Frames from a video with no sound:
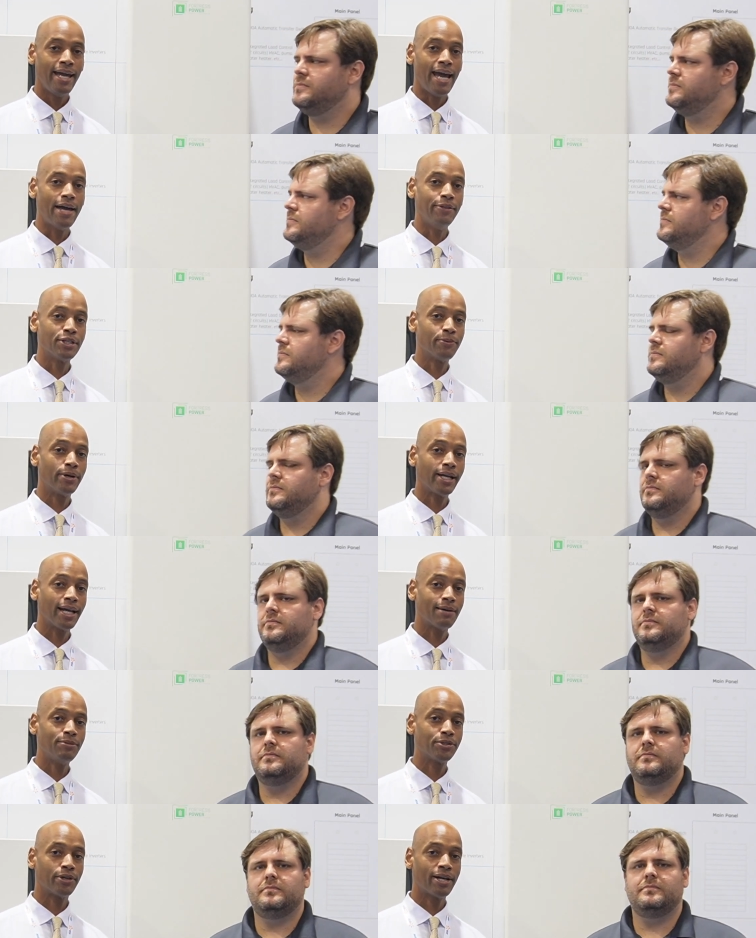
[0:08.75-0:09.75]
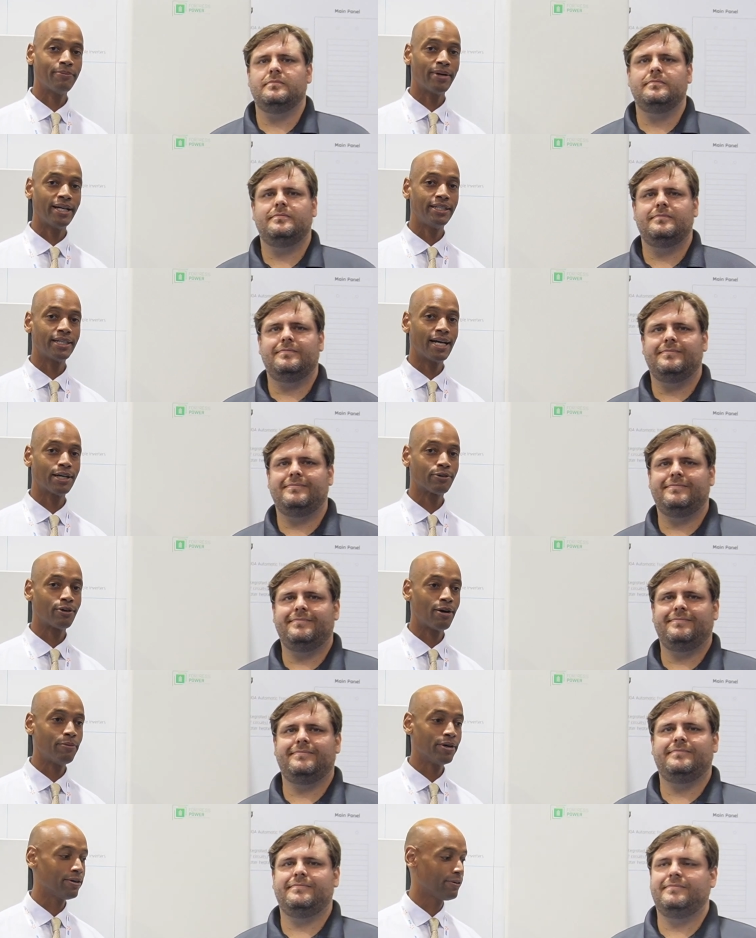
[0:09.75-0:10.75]
Speaker 1: And this morning I'm joined by John
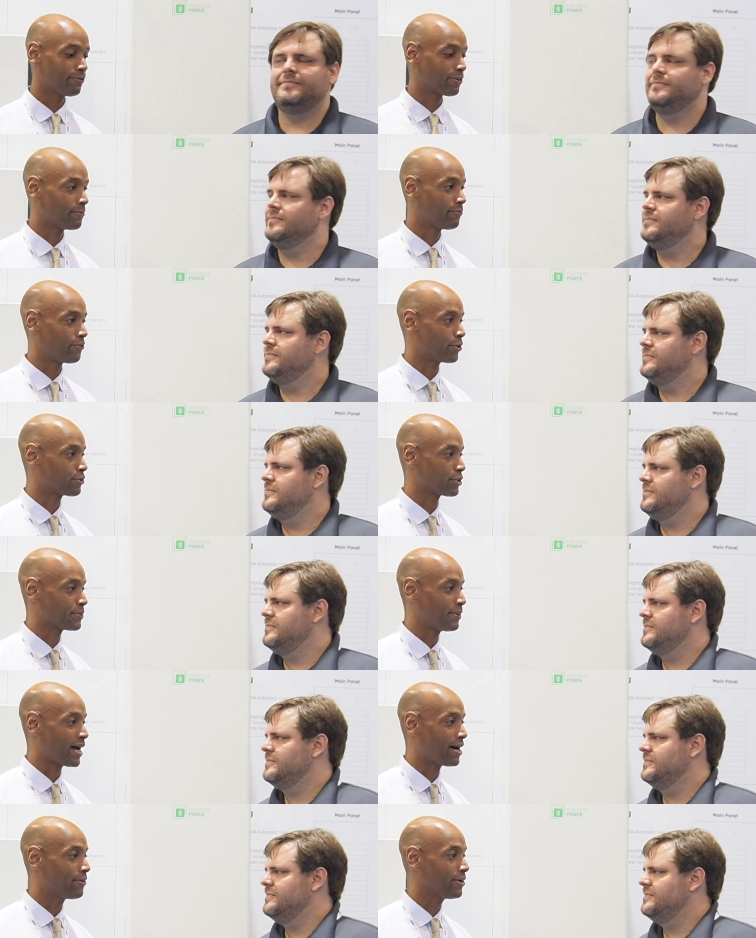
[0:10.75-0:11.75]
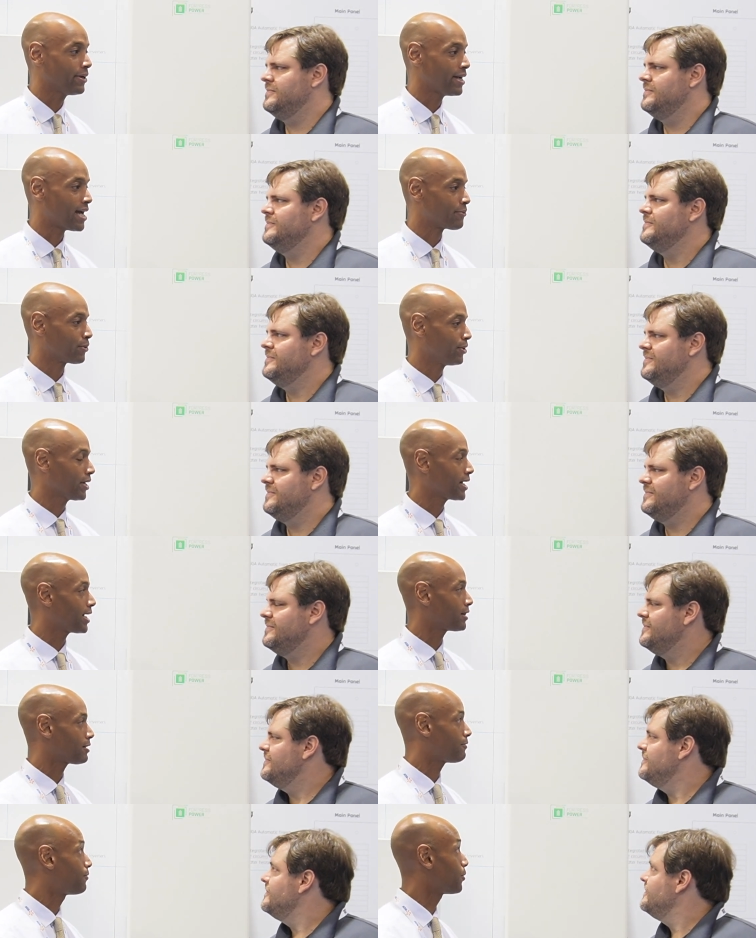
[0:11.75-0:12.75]
Cromer from Fortress Power, and we're looking
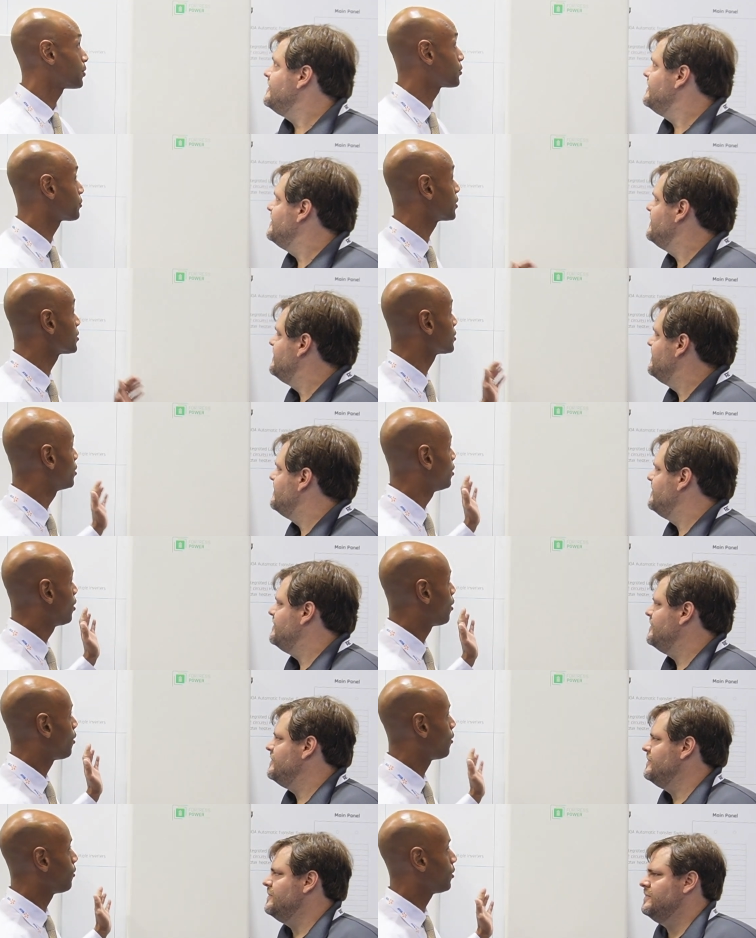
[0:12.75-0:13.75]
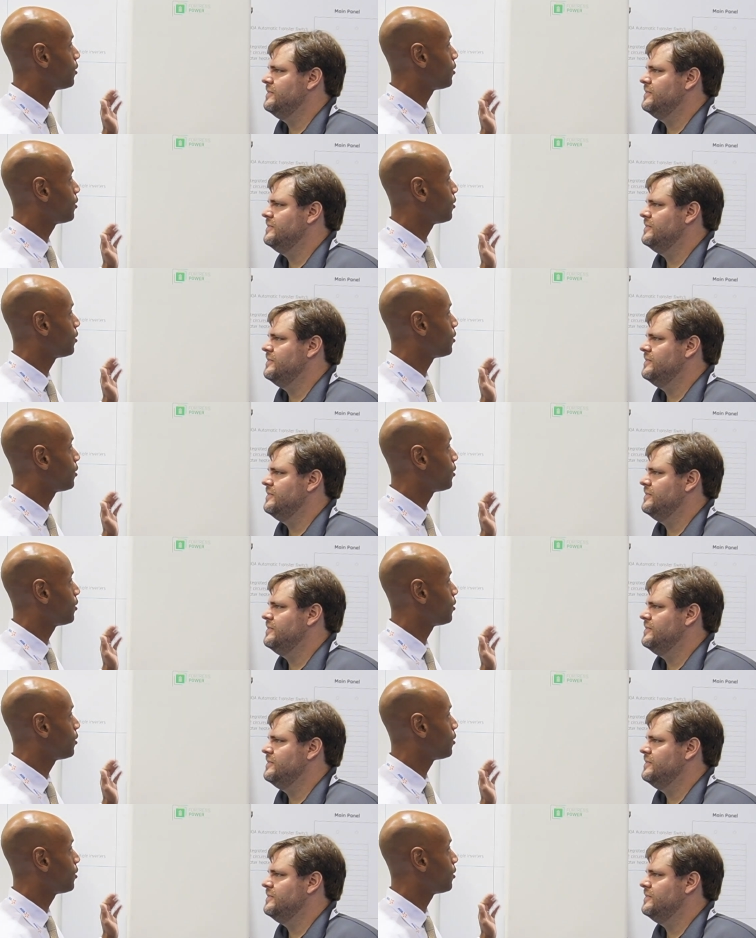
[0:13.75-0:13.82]
at the Fortress Whole